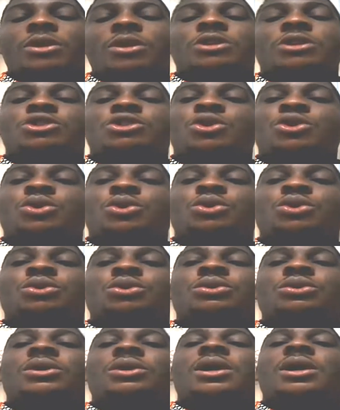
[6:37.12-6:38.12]
to
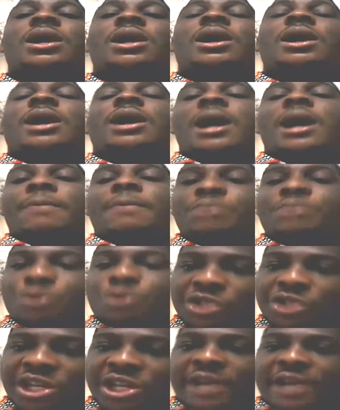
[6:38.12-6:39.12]

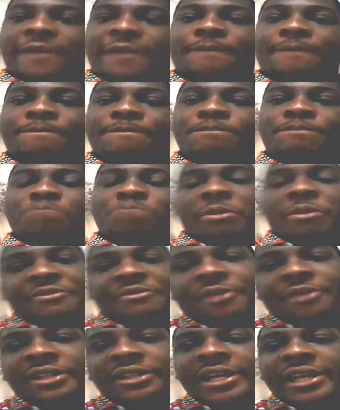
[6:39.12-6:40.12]
Abuja. But
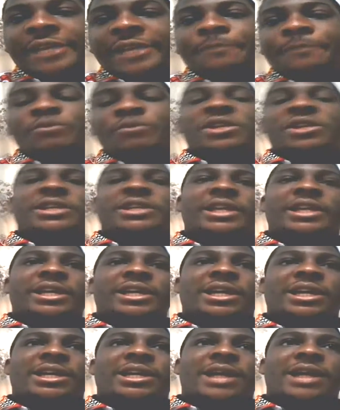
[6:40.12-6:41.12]
before then, they
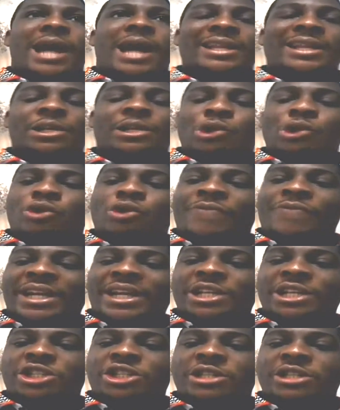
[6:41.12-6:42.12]
handed over
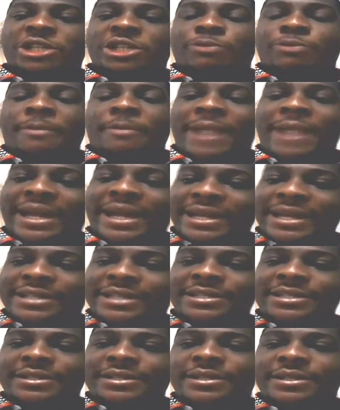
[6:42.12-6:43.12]
the
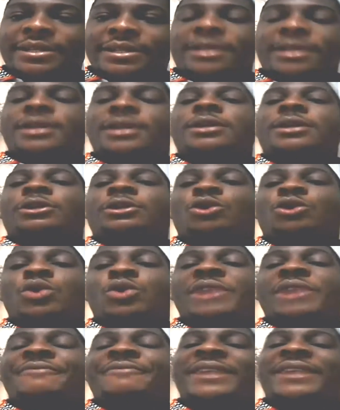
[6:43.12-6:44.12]
supermarket to
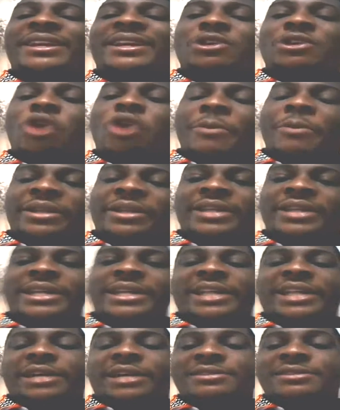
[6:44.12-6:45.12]
a very committed
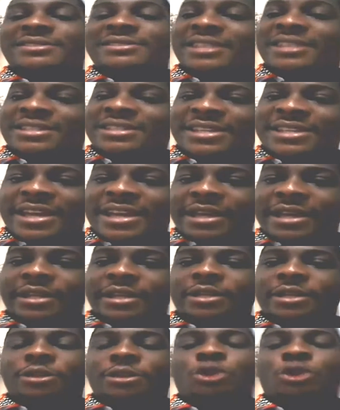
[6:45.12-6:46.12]
sales girl,
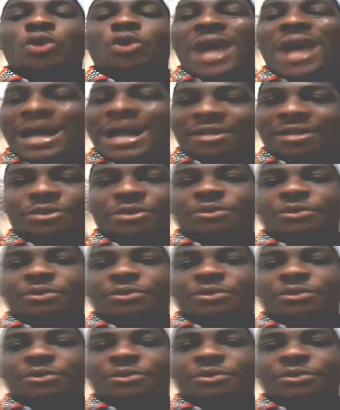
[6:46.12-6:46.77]
to Andrew.